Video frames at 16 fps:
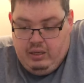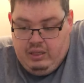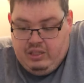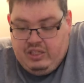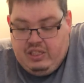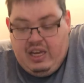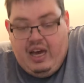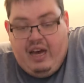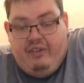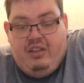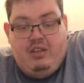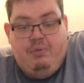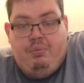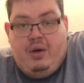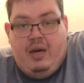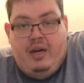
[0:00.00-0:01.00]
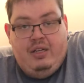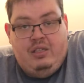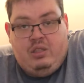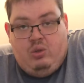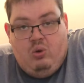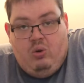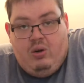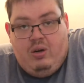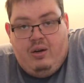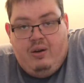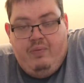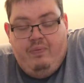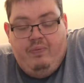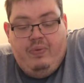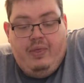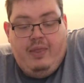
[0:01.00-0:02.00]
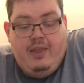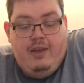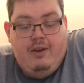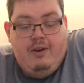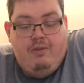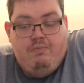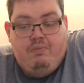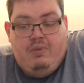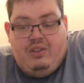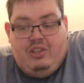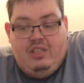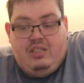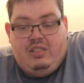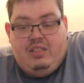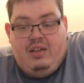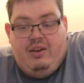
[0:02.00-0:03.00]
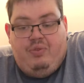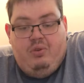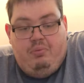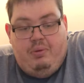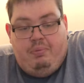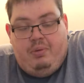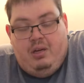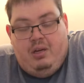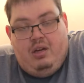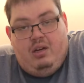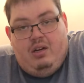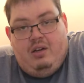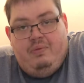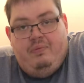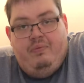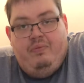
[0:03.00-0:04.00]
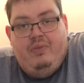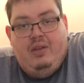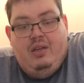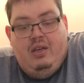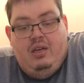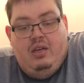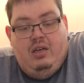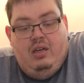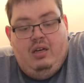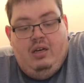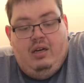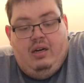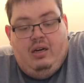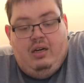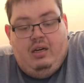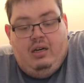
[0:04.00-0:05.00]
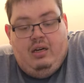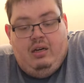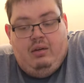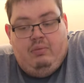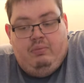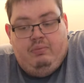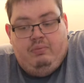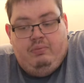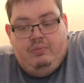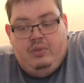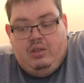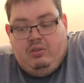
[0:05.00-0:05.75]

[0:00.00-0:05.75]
salve that you buy in the store, but this stuff will be pure. You